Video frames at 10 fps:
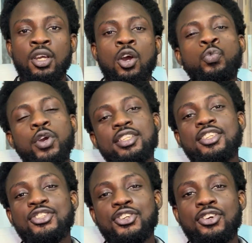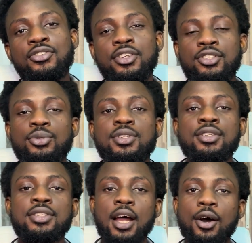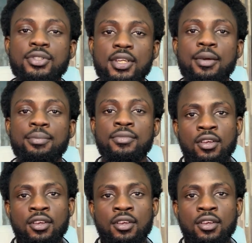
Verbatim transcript: which in turn reduces downtime.